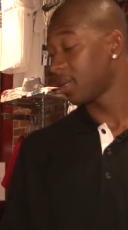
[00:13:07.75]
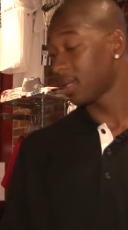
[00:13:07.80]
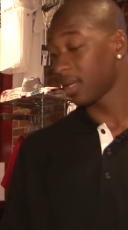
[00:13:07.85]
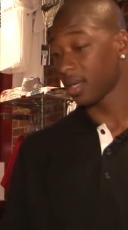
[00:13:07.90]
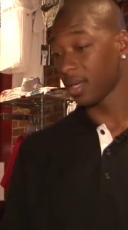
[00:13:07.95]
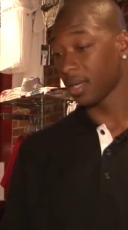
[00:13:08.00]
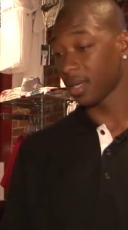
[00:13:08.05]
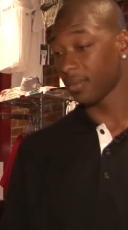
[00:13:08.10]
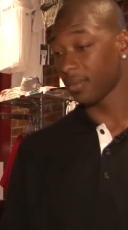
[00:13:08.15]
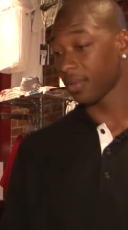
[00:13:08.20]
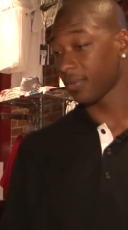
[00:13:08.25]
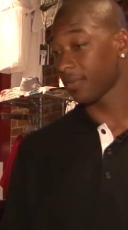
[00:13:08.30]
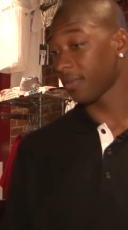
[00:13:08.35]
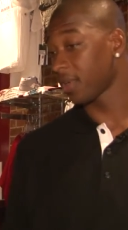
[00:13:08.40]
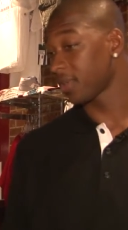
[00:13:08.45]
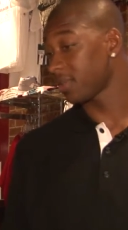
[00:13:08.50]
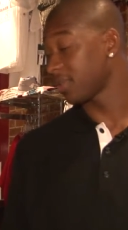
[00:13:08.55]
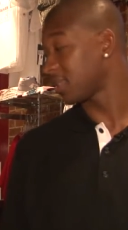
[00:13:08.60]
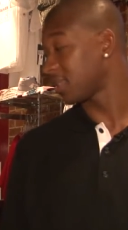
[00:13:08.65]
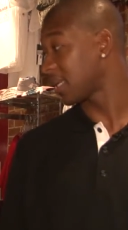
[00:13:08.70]
um, as
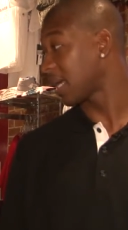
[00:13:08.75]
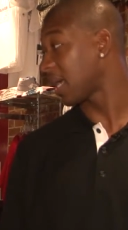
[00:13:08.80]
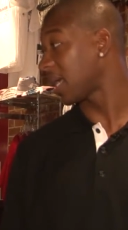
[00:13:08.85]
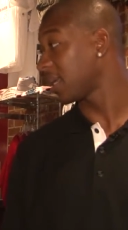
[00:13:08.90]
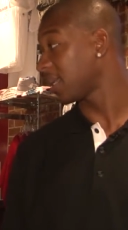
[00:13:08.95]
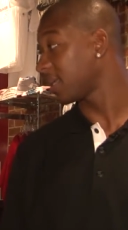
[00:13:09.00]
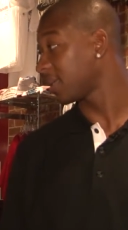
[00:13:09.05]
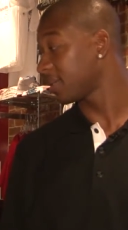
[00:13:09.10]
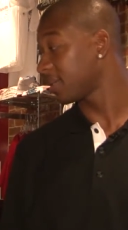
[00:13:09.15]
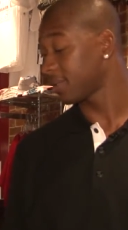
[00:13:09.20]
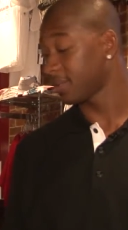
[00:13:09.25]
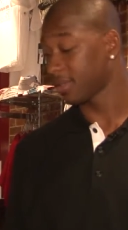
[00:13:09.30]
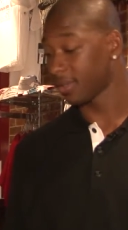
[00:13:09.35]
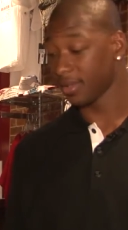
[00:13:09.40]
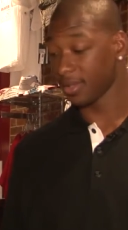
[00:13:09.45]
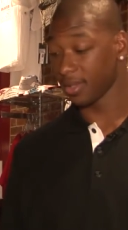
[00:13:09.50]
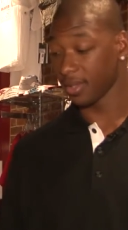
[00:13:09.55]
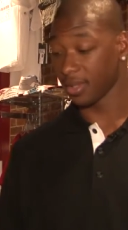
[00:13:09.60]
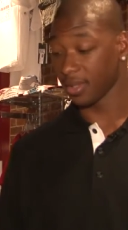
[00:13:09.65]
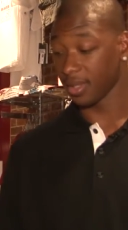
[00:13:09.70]
far as designing,
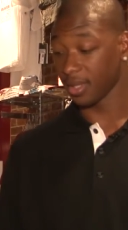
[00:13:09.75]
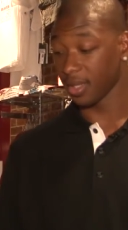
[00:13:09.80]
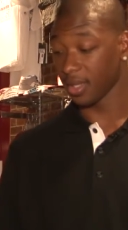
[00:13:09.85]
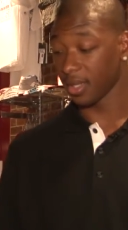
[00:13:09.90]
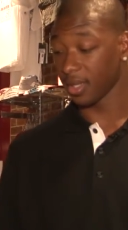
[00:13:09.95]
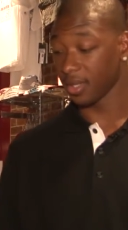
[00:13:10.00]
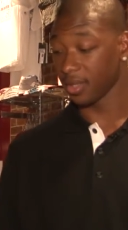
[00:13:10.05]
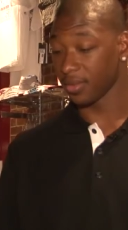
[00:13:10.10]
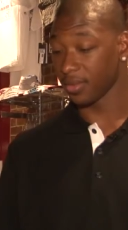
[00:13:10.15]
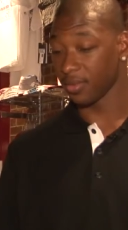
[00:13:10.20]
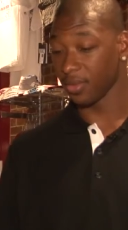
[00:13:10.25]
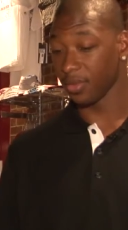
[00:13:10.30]
and